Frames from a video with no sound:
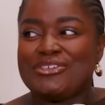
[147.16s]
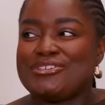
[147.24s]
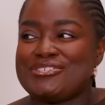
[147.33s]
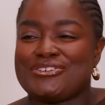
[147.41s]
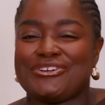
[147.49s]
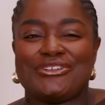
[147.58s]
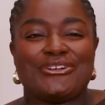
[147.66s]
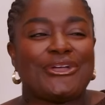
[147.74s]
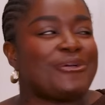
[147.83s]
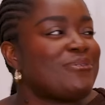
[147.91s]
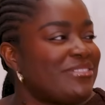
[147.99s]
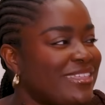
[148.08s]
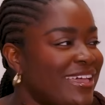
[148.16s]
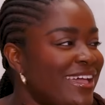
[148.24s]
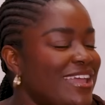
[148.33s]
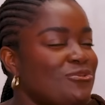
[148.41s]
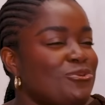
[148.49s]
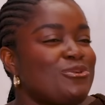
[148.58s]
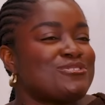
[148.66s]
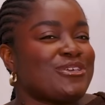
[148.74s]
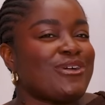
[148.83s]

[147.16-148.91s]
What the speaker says: you just got to go with it. And also,